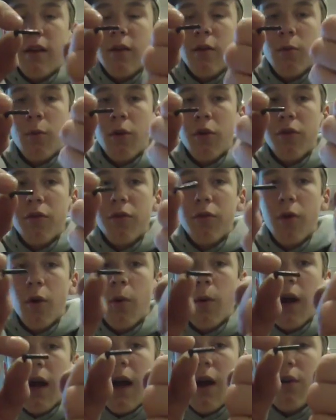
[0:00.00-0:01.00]
Well,
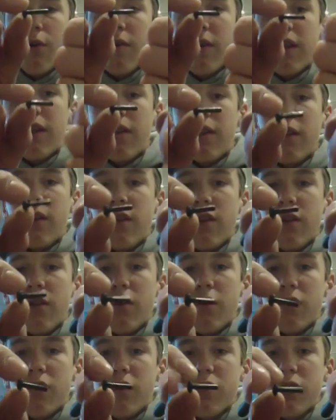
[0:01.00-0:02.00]
out of it.
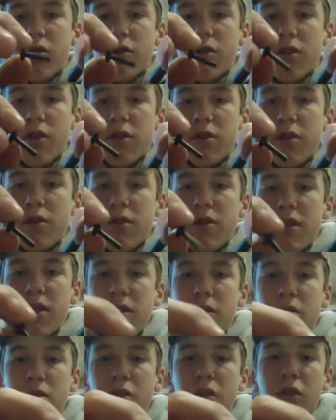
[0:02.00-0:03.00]
As you can see,
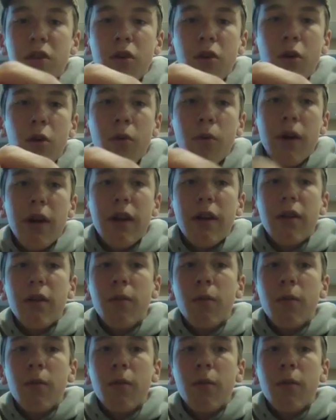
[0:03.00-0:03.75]
there's a little O-ring.